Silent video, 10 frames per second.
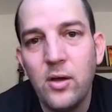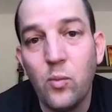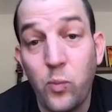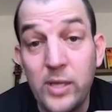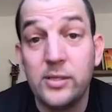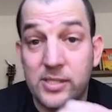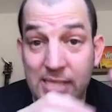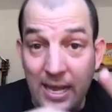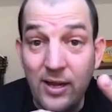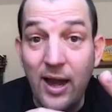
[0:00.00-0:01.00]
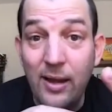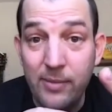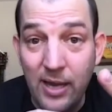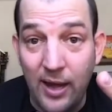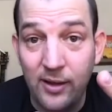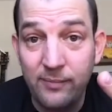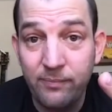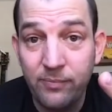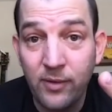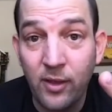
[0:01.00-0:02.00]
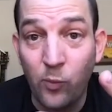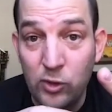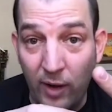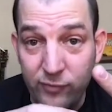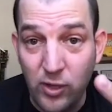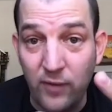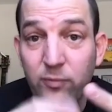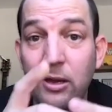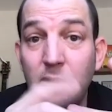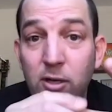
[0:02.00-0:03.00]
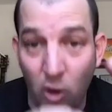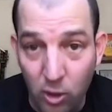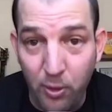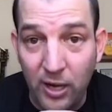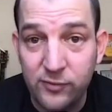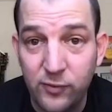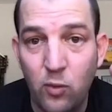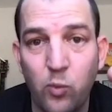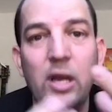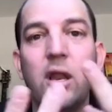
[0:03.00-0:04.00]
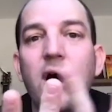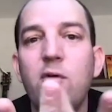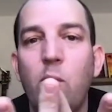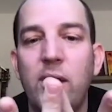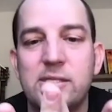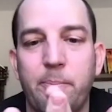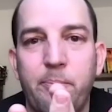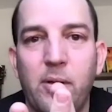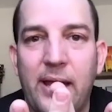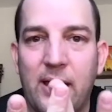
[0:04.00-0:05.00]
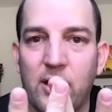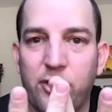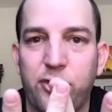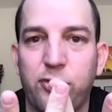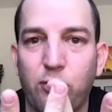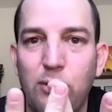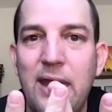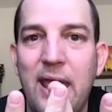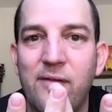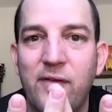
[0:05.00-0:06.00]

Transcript: We stay the night at Medina. We drive straight from there, go to Brecksville. We love it when it's a 3-day event.